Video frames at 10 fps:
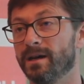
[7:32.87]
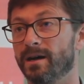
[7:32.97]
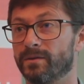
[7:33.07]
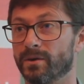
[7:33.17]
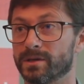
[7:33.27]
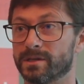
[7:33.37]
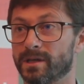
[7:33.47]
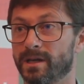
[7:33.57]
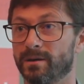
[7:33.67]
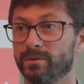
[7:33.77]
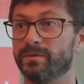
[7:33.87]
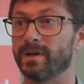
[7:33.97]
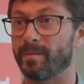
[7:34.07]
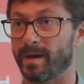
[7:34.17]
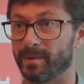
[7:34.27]
Of course, in a
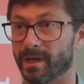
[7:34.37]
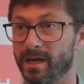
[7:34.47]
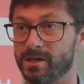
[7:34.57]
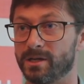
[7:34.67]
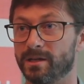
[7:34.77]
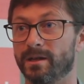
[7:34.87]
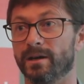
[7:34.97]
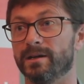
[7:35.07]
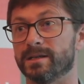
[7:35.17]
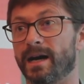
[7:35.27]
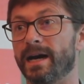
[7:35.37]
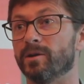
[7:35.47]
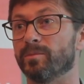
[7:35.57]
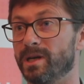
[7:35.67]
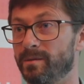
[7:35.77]
rooftop application, there is a higher
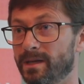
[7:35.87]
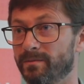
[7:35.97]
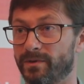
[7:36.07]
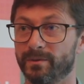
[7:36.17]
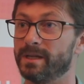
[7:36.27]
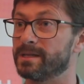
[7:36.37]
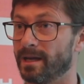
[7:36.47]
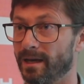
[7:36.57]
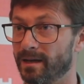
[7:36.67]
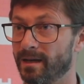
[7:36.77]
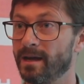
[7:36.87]
premium for real estate.